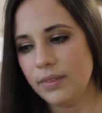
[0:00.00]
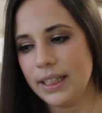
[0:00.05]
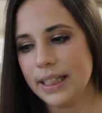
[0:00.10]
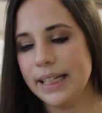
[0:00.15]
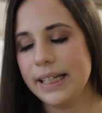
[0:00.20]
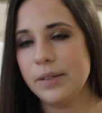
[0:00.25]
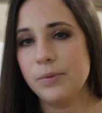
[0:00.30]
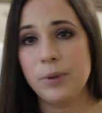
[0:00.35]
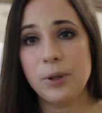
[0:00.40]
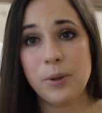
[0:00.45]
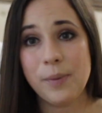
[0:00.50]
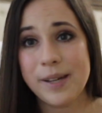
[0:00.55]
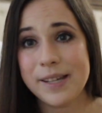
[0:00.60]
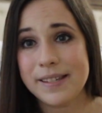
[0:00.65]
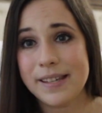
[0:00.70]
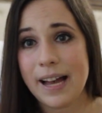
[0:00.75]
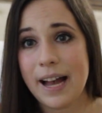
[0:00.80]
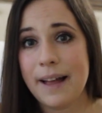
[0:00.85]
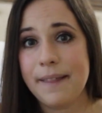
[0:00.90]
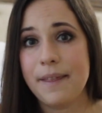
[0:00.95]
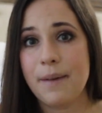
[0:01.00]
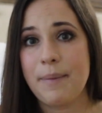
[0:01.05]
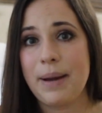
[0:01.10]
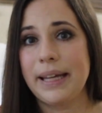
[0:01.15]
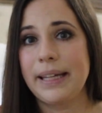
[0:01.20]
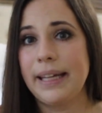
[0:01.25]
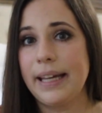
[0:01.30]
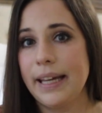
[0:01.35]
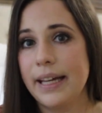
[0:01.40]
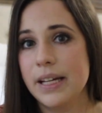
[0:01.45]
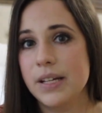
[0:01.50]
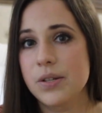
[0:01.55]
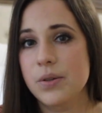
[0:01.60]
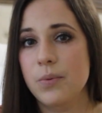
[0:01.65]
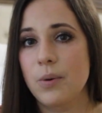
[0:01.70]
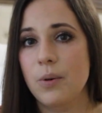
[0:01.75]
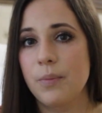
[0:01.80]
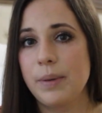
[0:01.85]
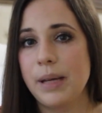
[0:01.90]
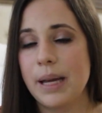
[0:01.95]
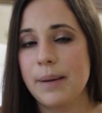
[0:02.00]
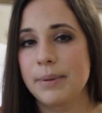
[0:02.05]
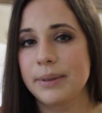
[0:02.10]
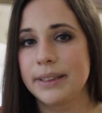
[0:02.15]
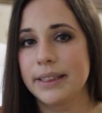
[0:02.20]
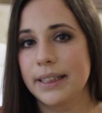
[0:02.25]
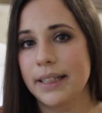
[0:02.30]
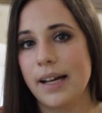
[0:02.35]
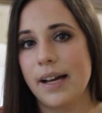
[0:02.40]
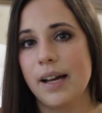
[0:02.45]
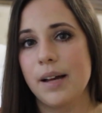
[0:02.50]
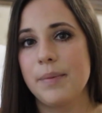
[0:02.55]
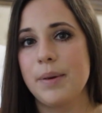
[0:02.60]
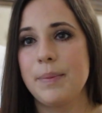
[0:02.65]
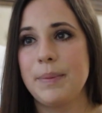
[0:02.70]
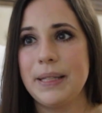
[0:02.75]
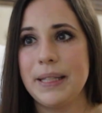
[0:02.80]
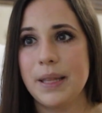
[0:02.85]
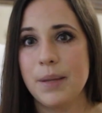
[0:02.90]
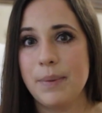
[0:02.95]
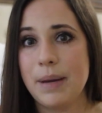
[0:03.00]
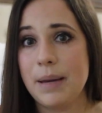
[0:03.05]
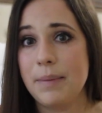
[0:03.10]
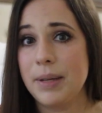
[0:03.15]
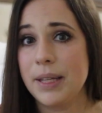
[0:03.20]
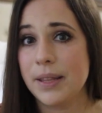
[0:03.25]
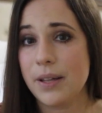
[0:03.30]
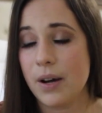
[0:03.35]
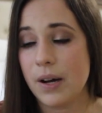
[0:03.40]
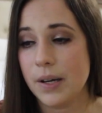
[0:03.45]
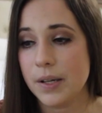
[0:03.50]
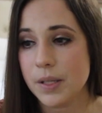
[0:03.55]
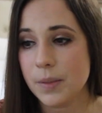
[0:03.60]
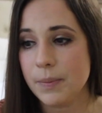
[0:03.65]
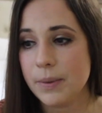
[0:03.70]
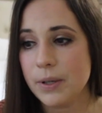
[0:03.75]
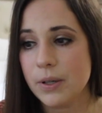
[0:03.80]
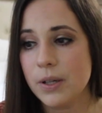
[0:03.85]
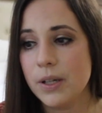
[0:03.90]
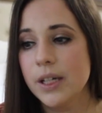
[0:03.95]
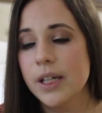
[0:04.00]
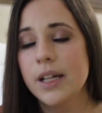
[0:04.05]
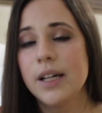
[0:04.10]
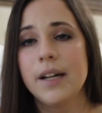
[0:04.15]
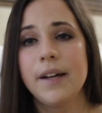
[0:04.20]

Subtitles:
It will be sad that my kids won't be able to come and meet the baby in the hospital.